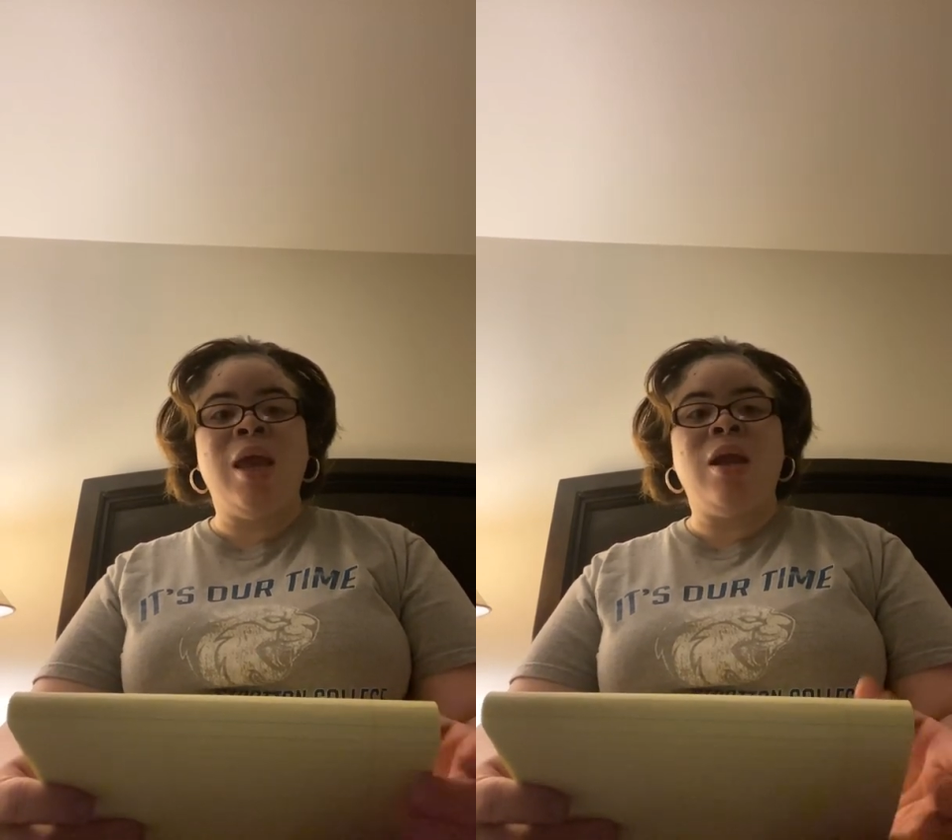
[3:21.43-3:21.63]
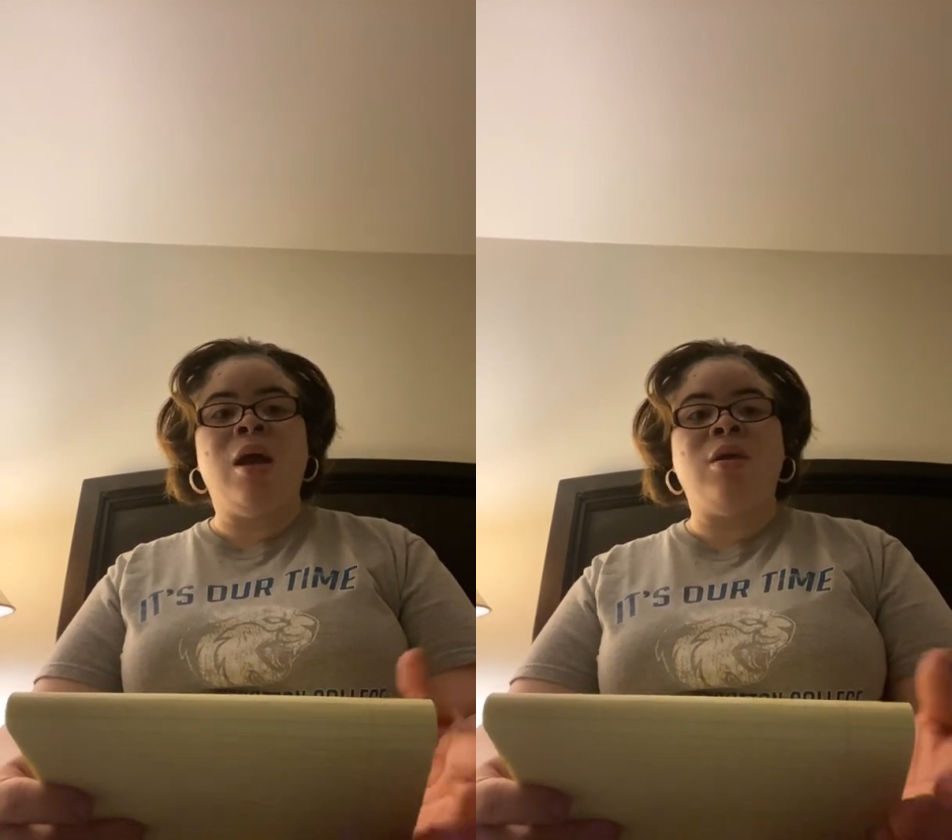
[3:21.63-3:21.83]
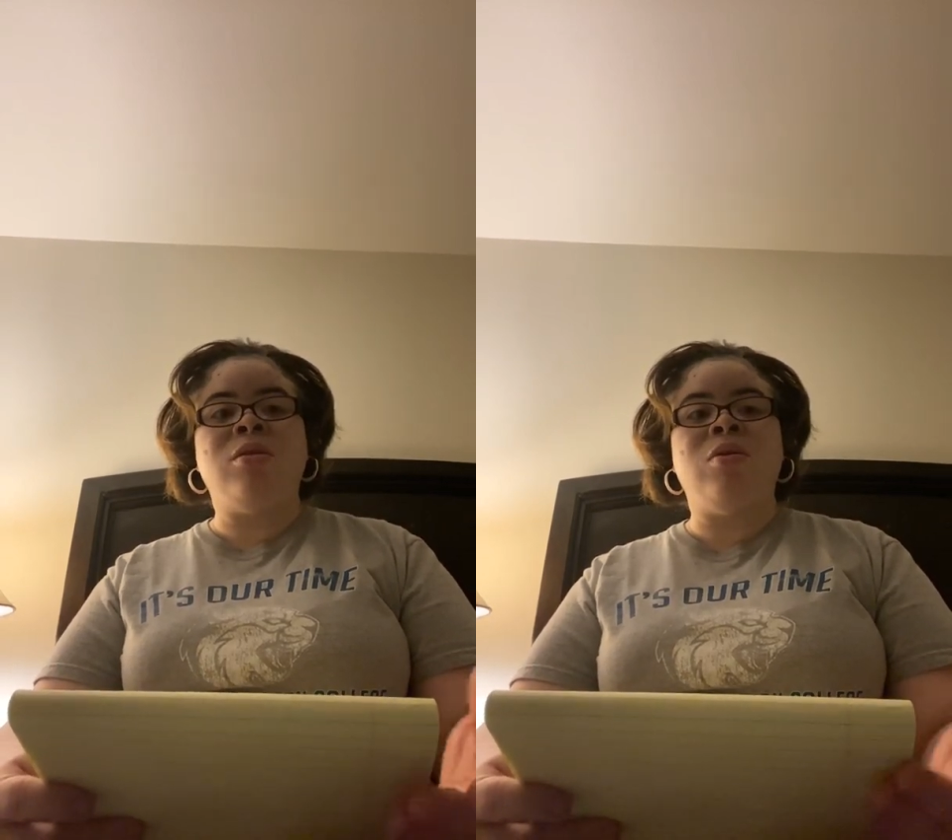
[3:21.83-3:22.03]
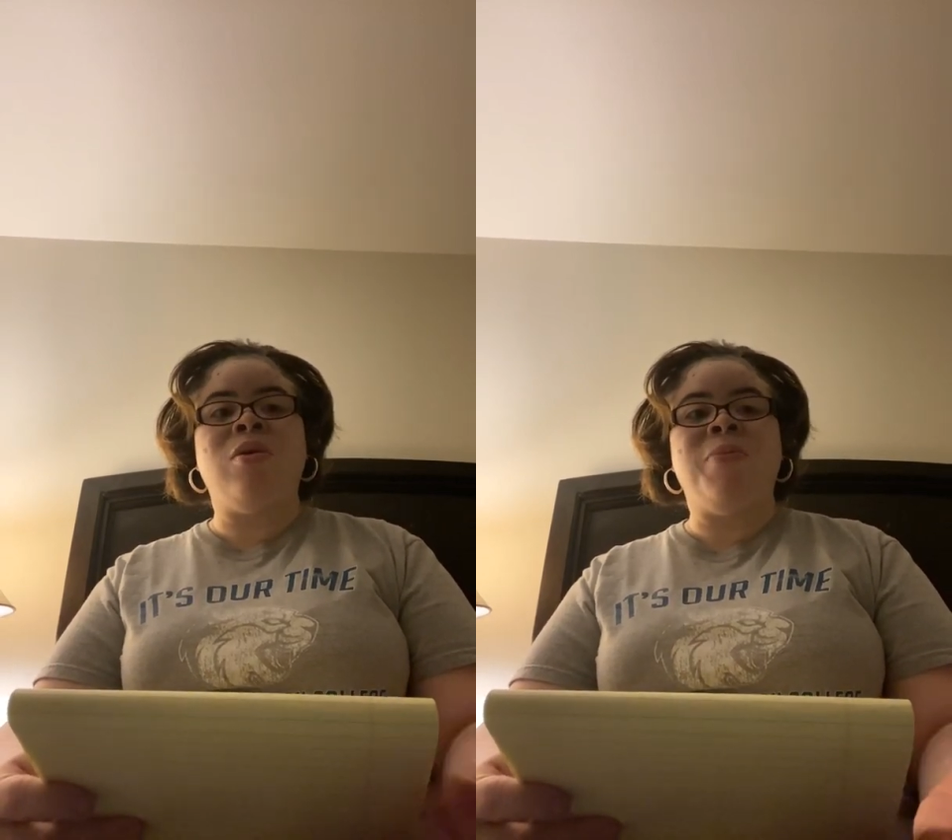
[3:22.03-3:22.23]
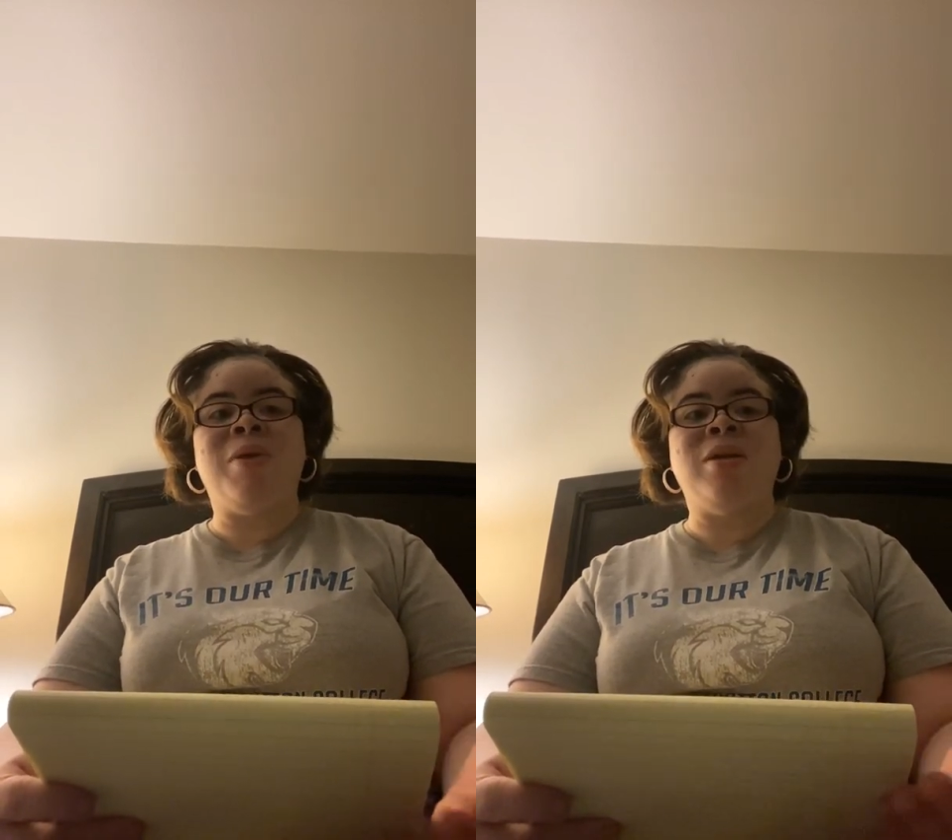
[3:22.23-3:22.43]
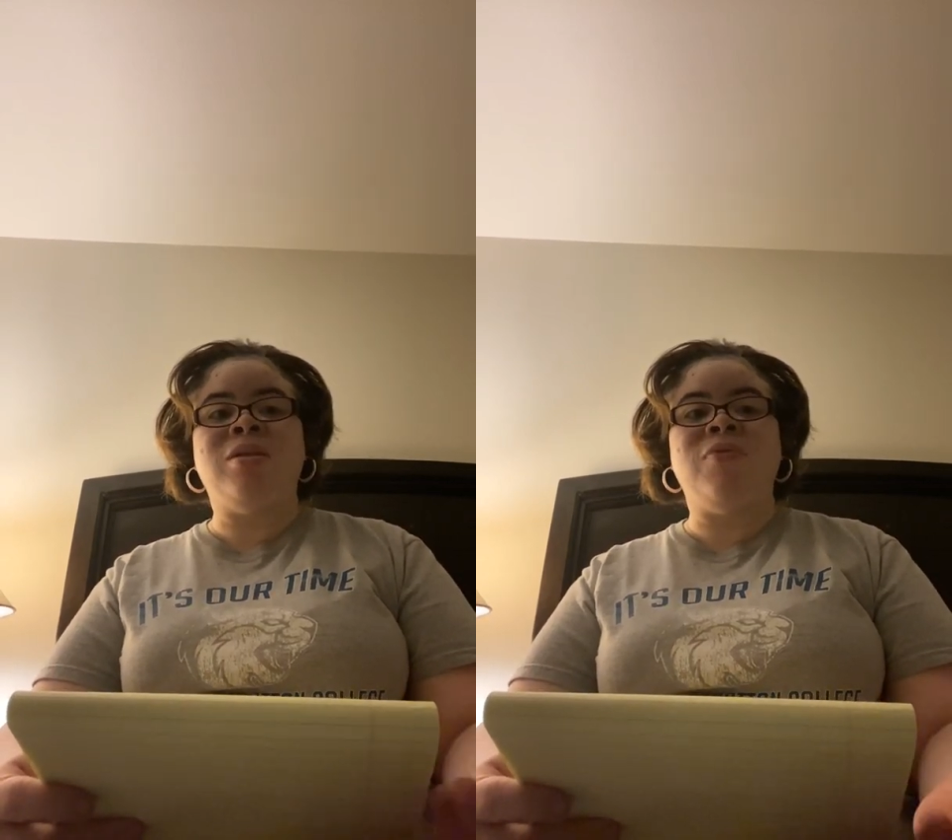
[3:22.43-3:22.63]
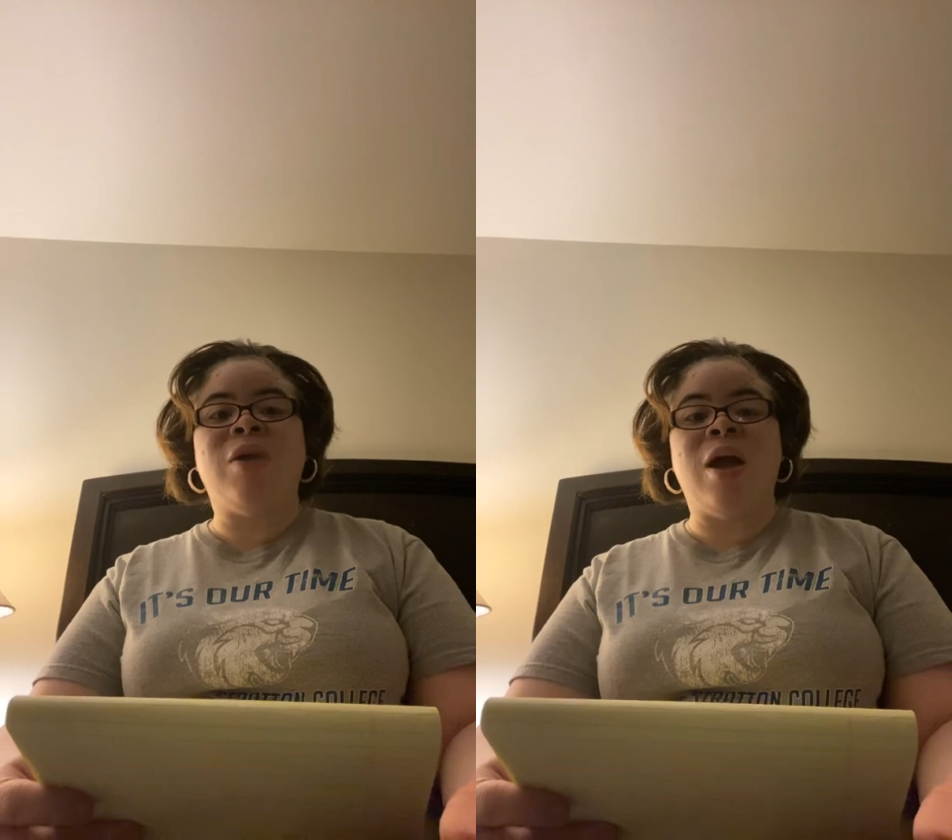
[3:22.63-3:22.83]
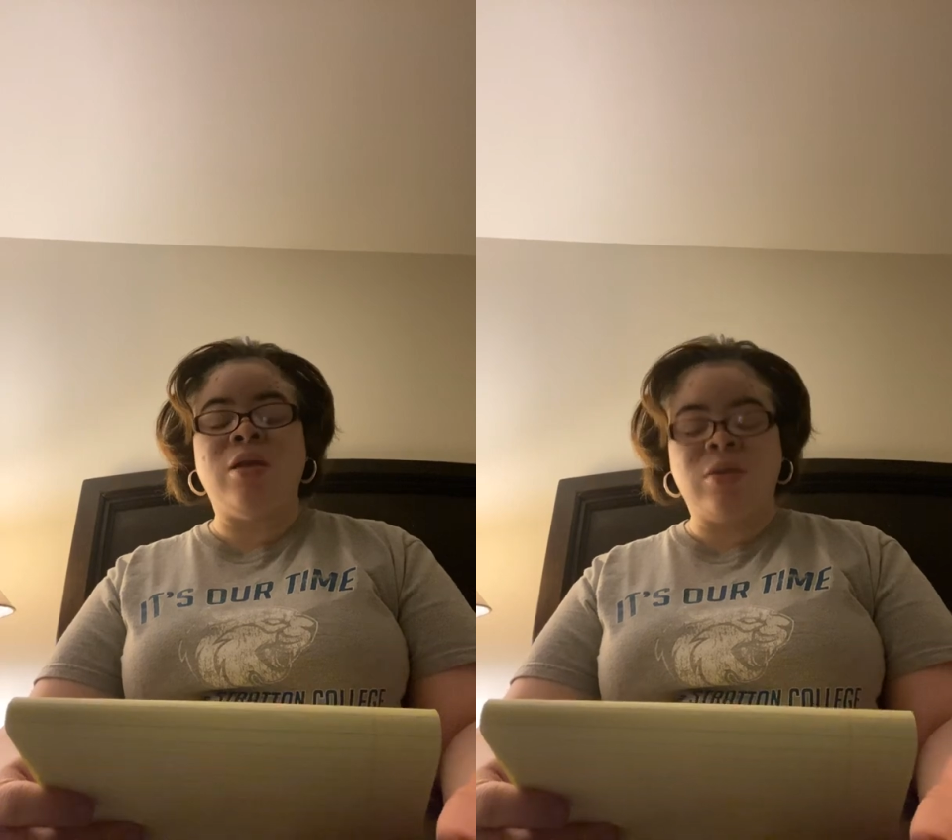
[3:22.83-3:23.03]
and also complaints of
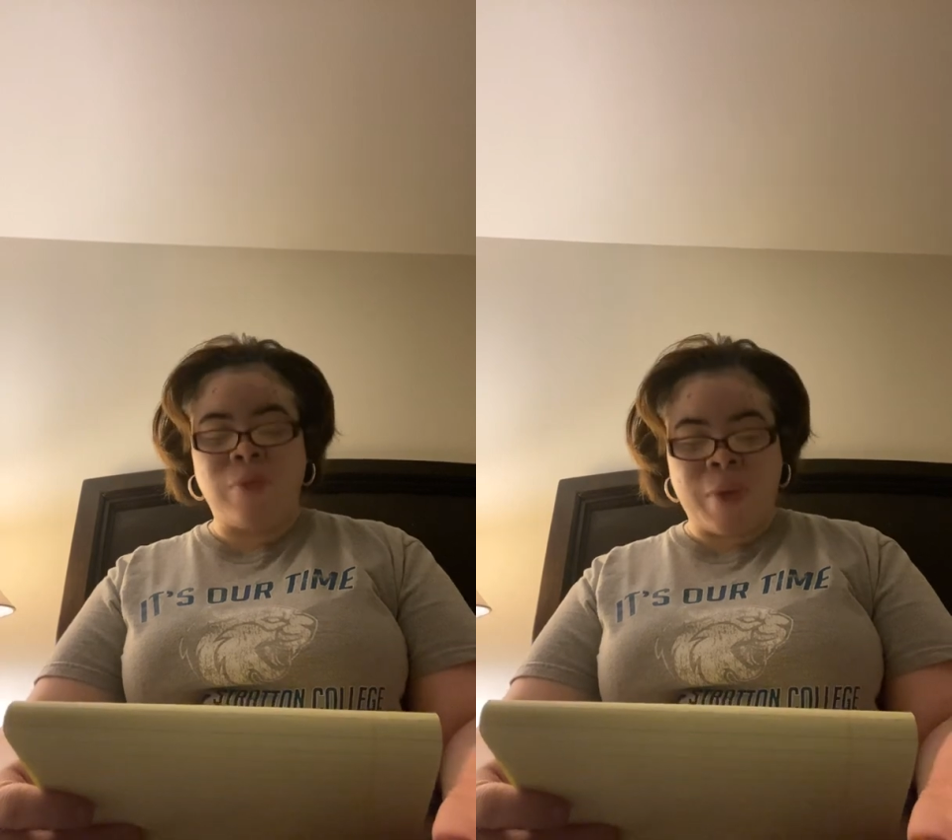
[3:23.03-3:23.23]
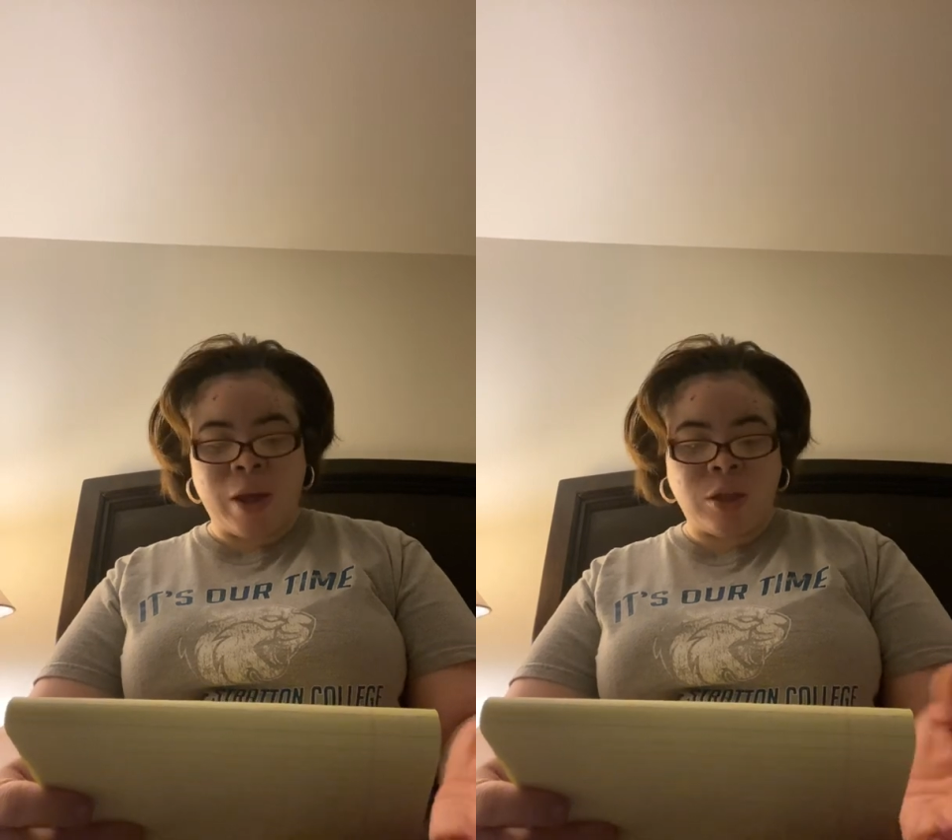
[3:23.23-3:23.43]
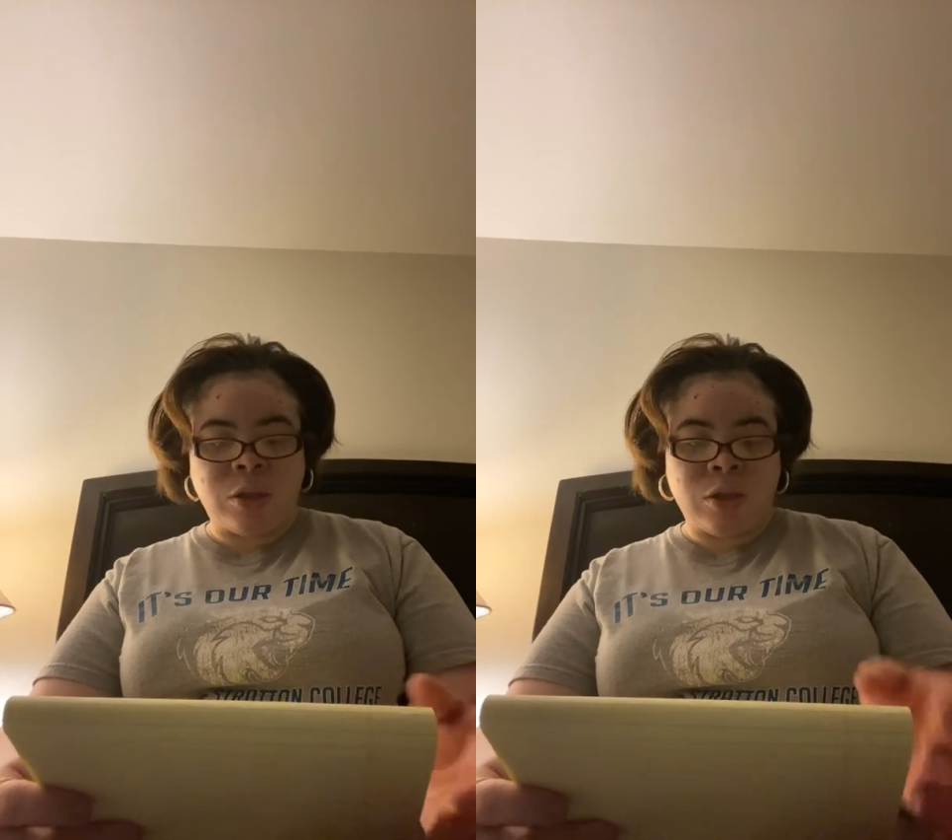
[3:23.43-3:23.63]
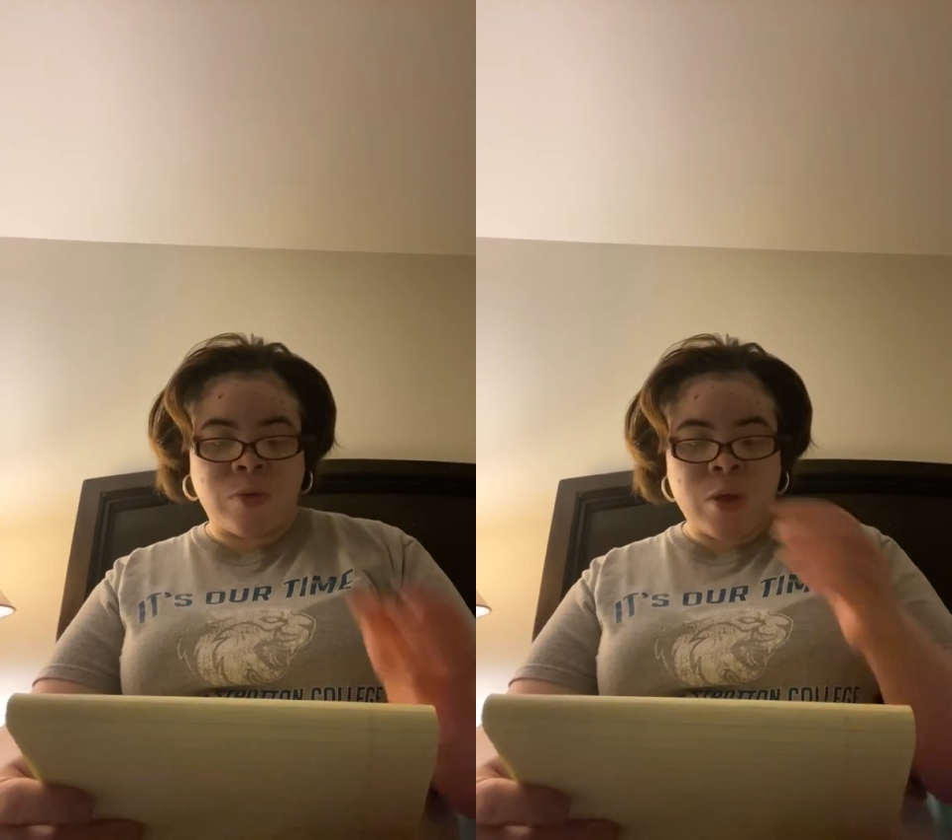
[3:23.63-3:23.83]
constipation.